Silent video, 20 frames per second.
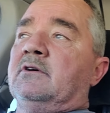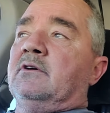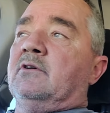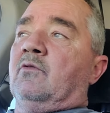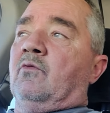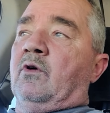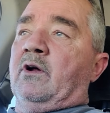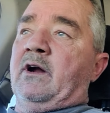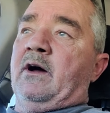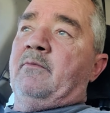
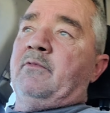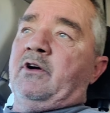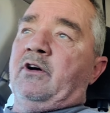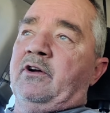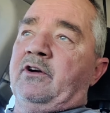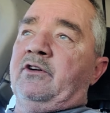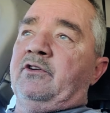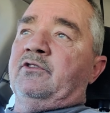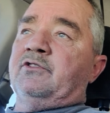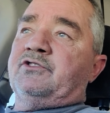what I'm going
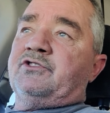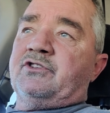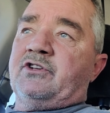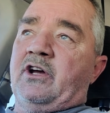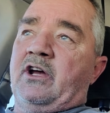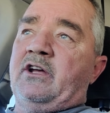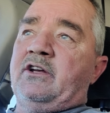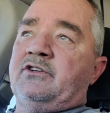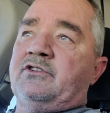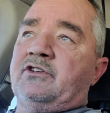to do is
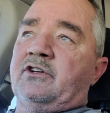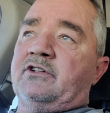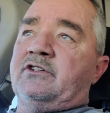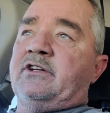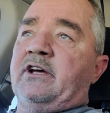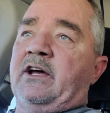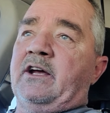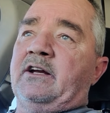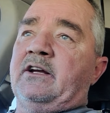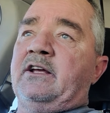change the
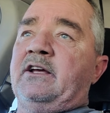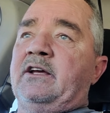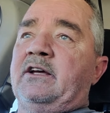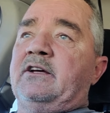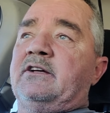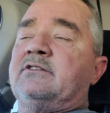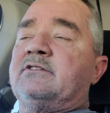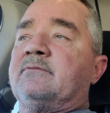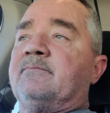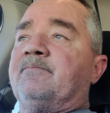
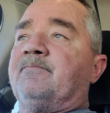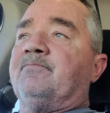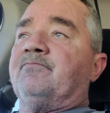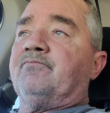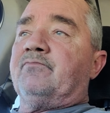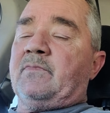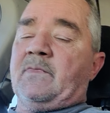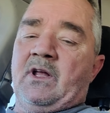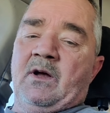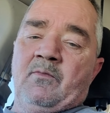techniques.
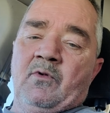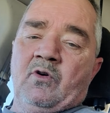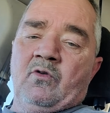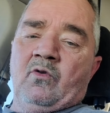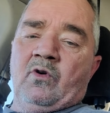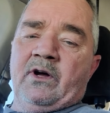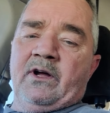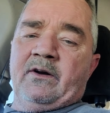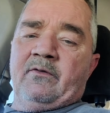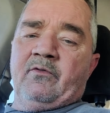I'm going to
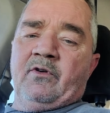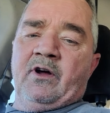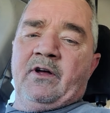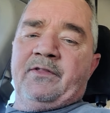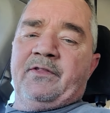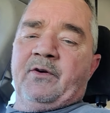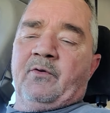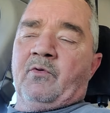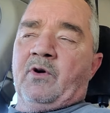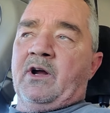go ahead and
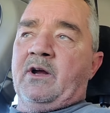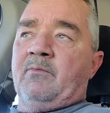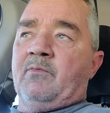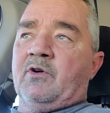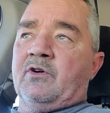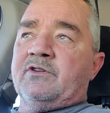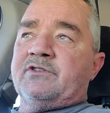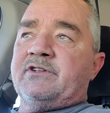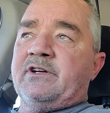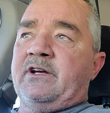run the
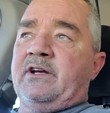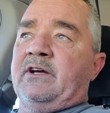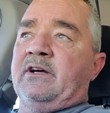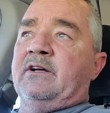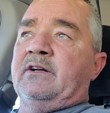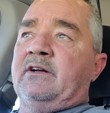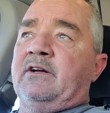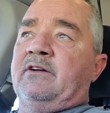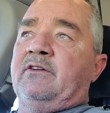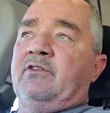reamers
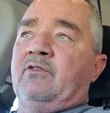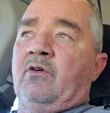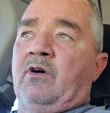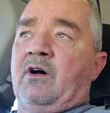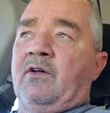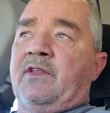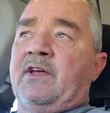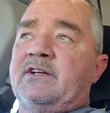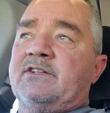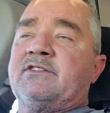in and do
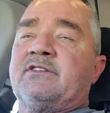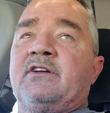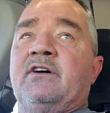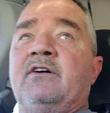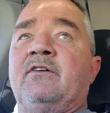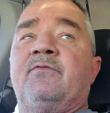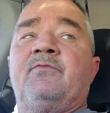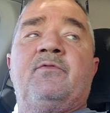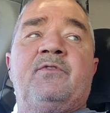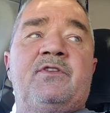all that
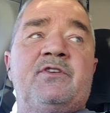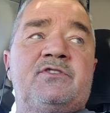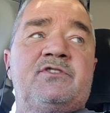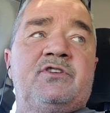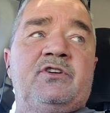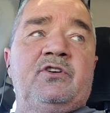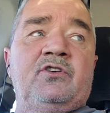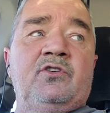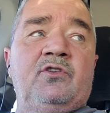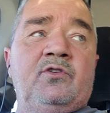stuff with the
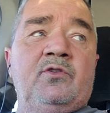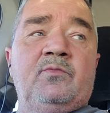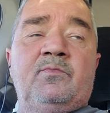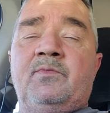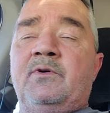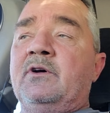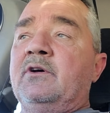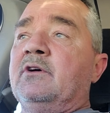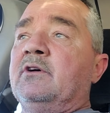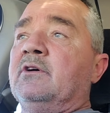tube.
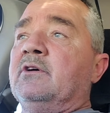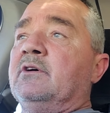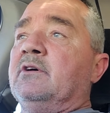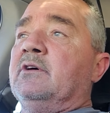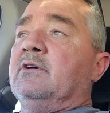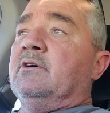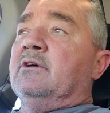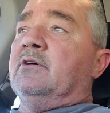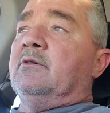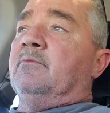
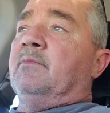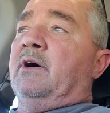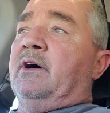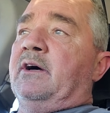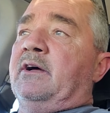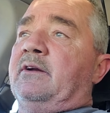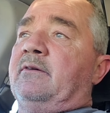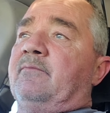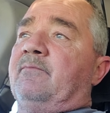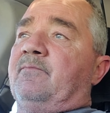
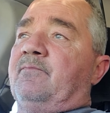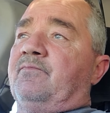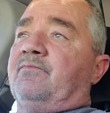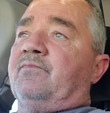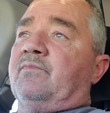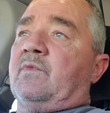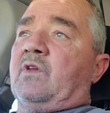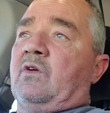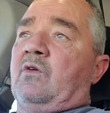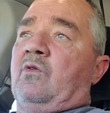But
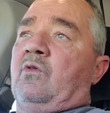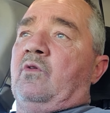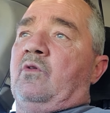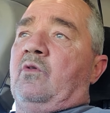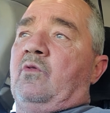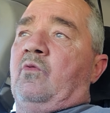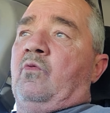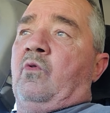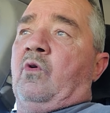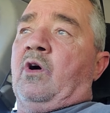
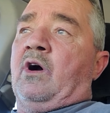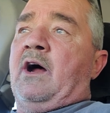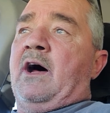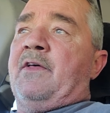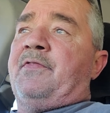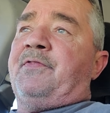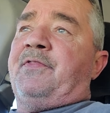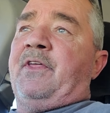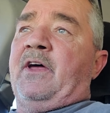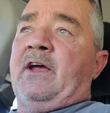where I
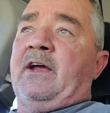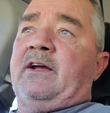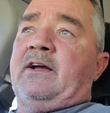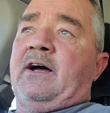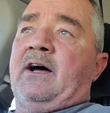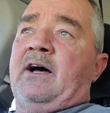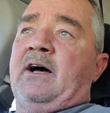think